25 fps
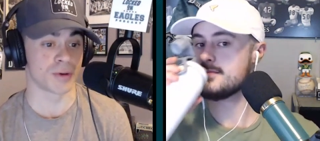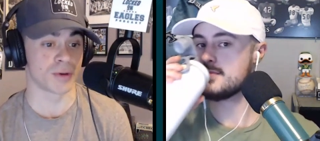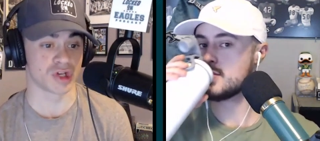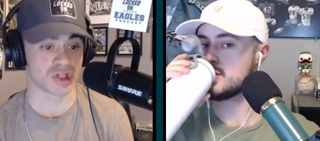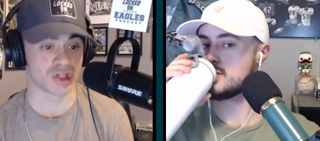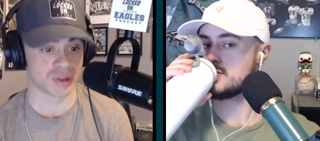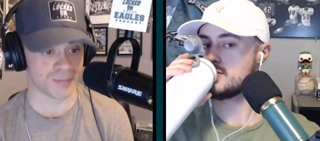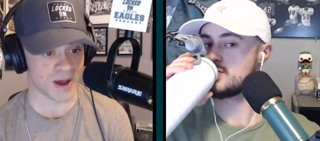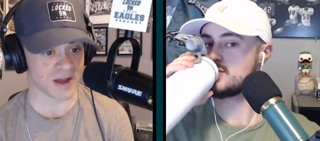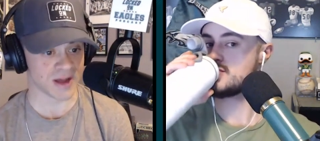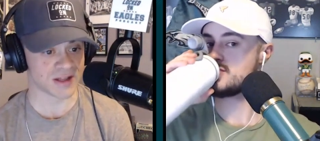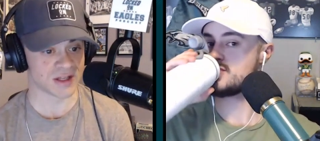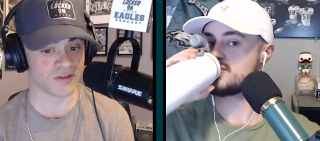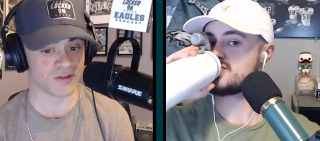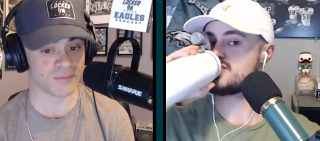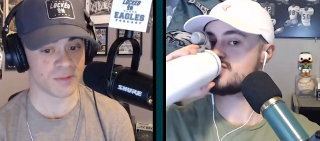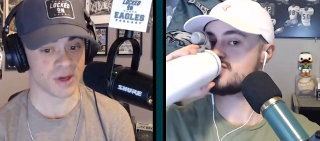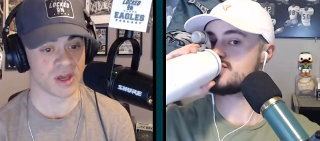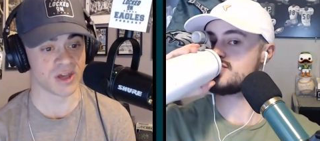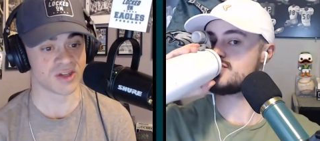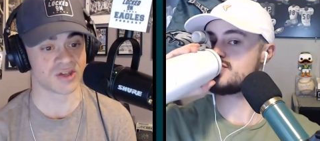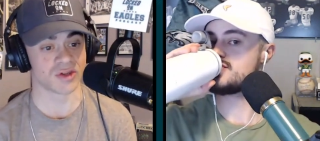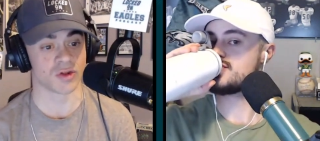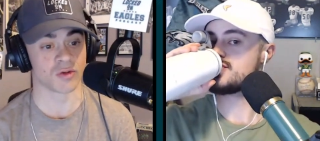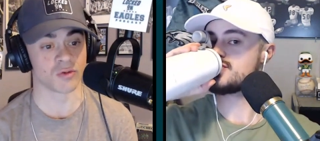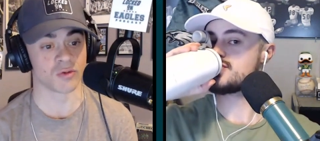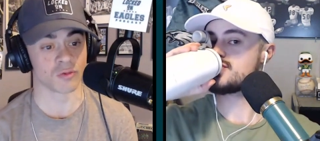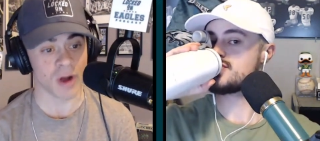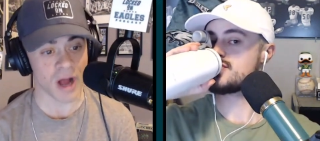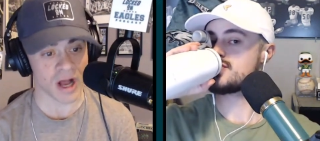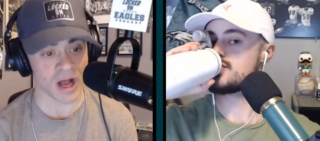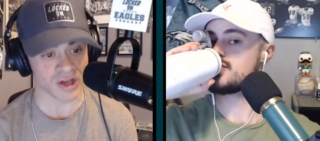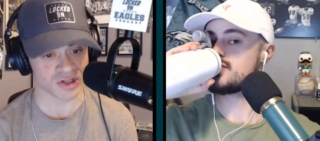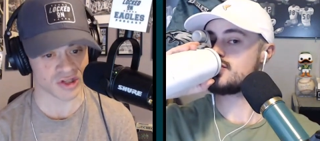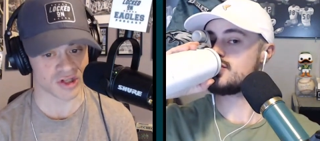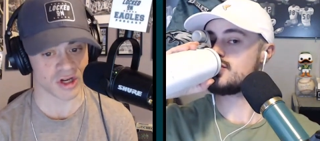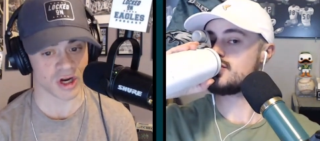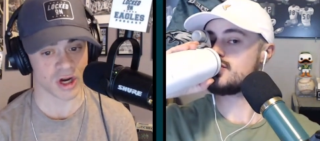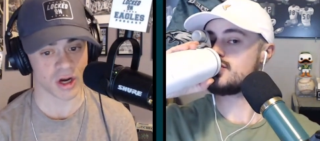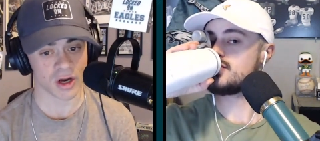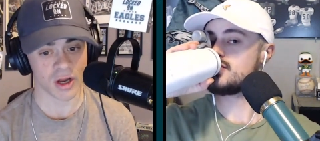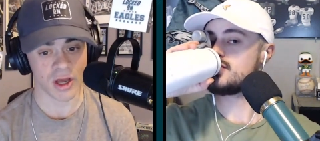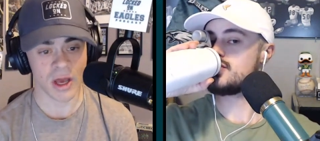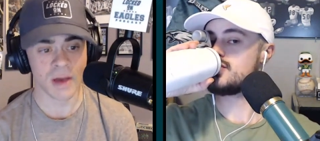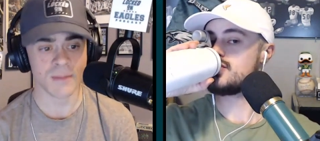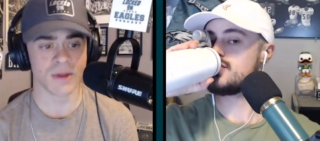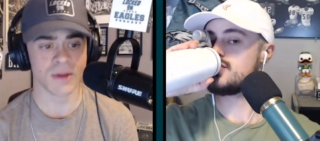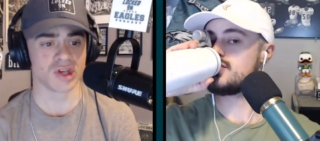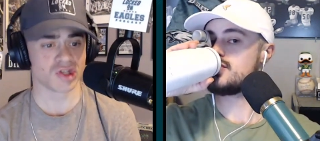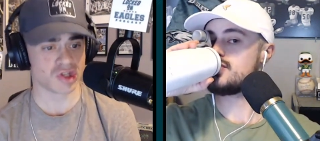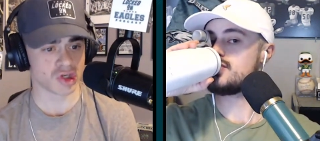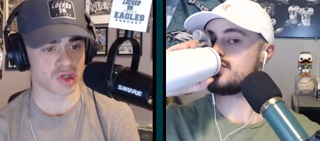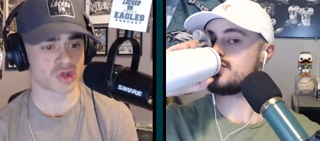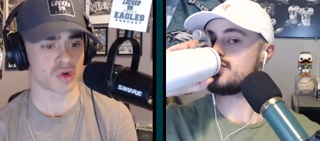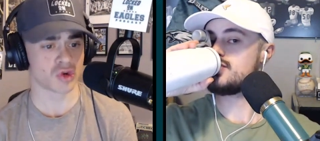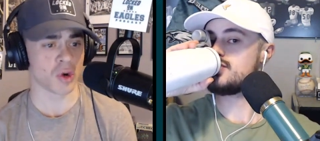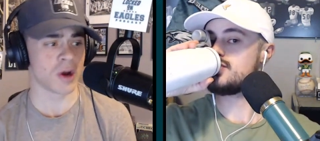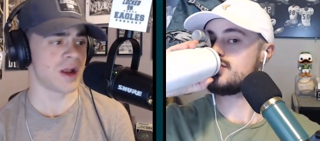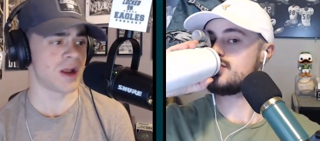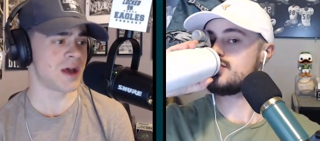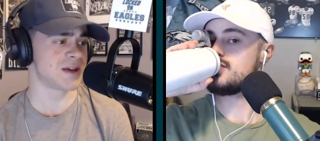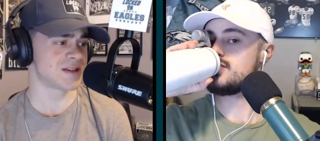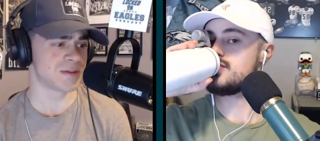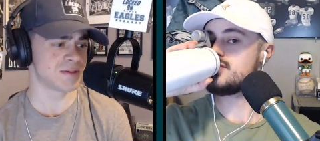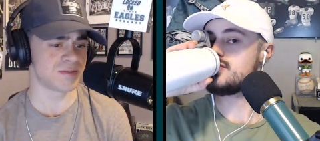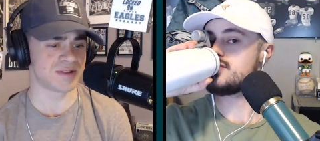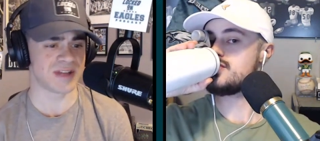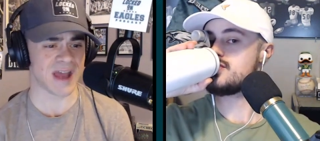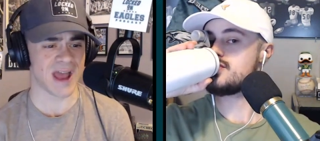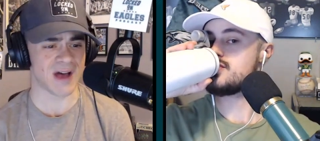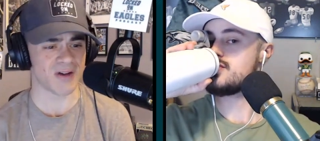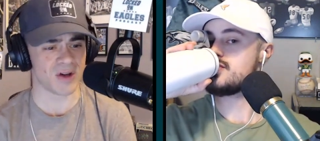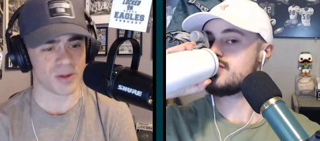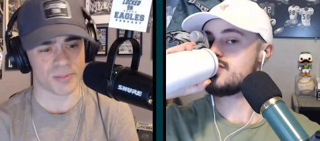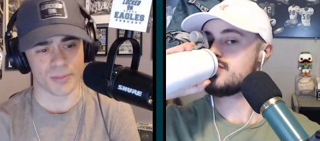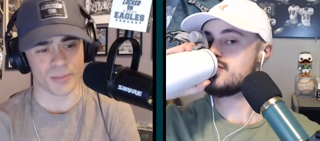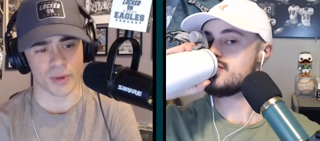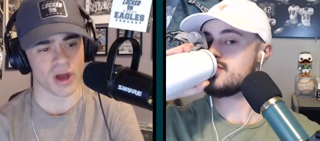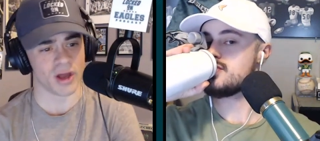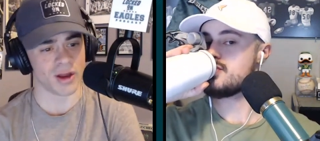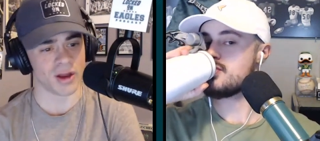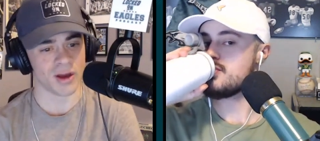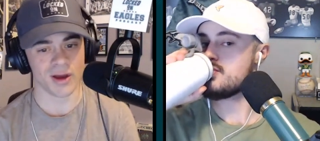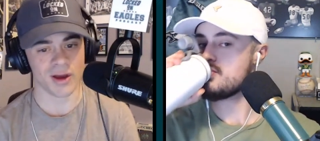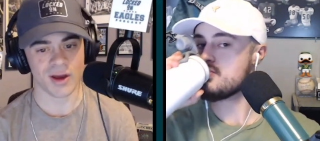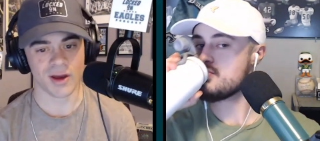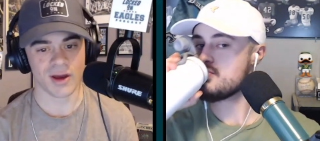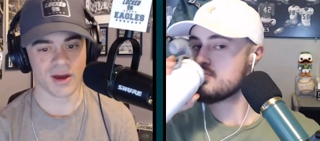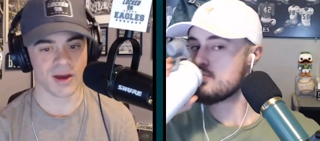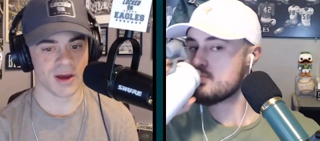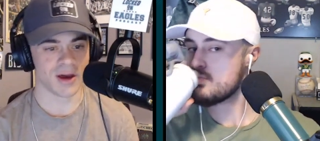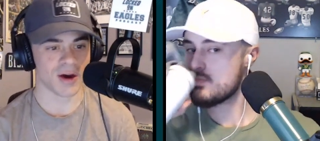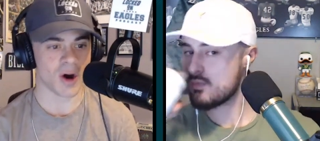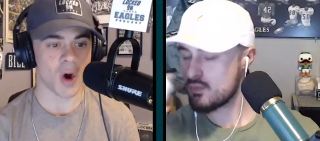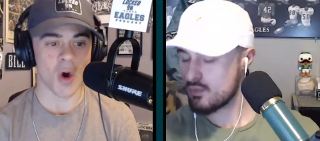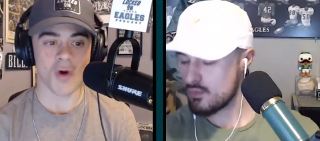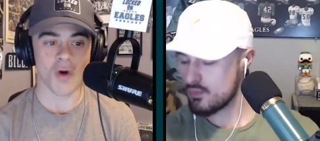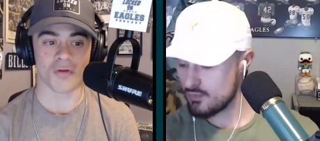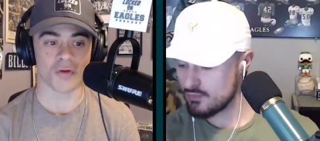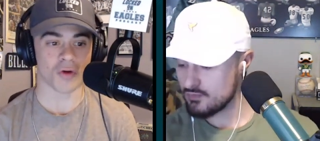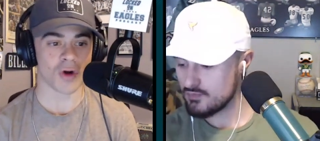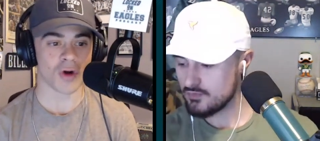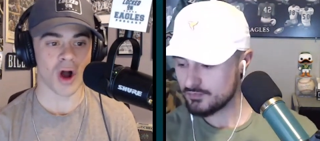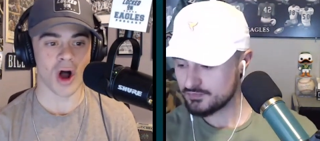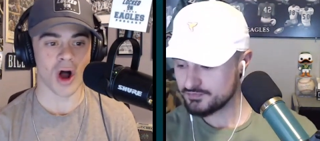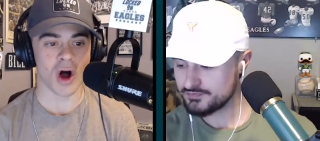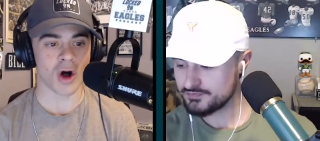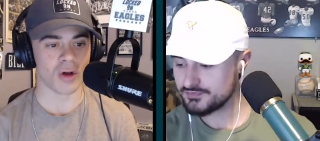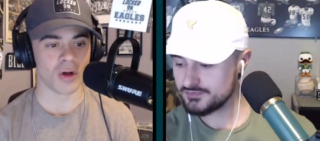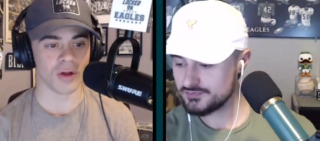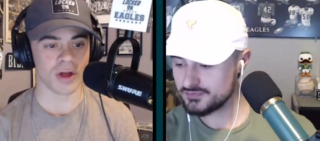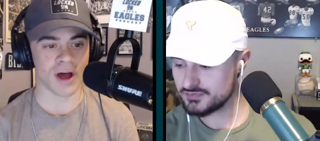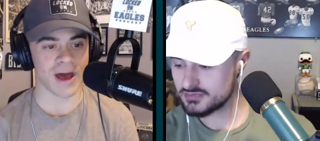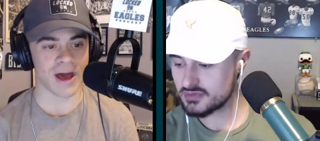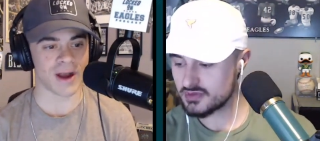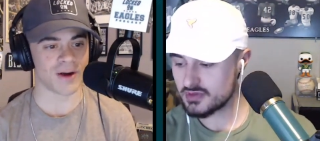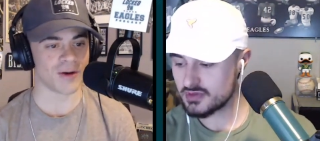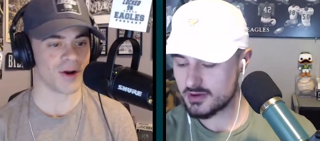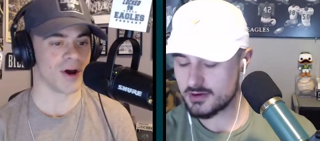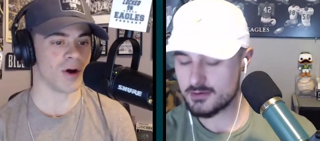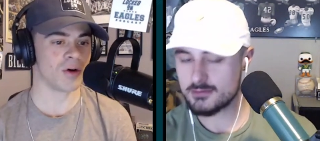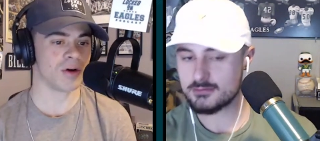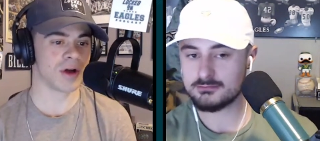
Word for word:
Speaker 1: perspective, because of the roster, because Detroit has some talent, but overall, I don't know.